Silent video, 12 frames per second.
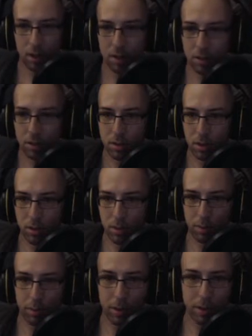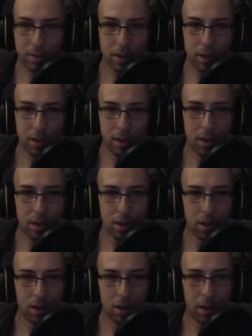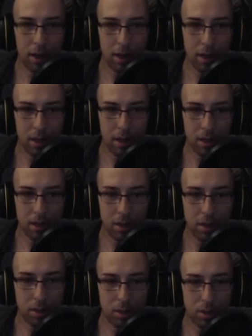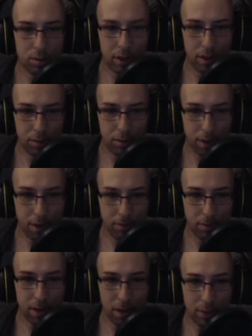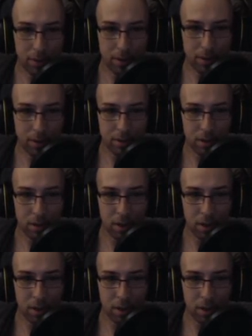So, the red drink. I need shredded red flowers